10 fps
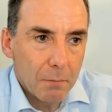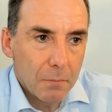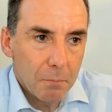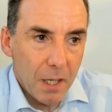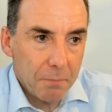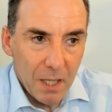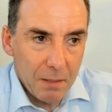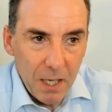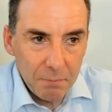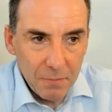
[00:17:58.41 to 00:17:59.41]

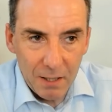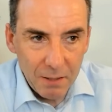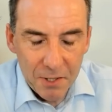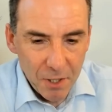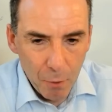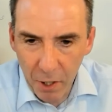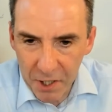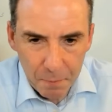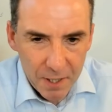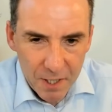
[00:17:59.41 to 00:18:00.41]
it's the right
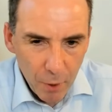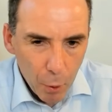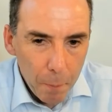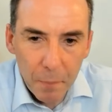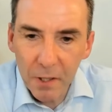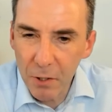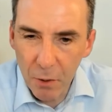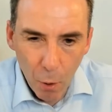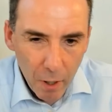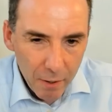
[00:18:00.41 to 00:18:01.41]
piece of equipment and you know
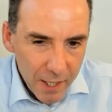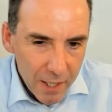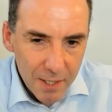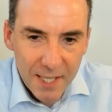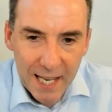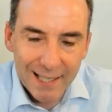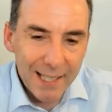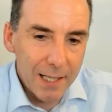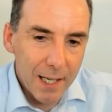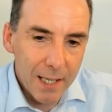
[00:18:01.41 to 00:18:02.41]
where it is,
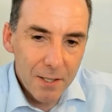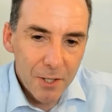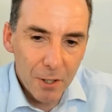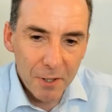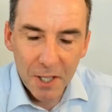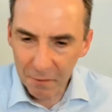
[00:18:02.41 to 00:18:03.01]
and so think of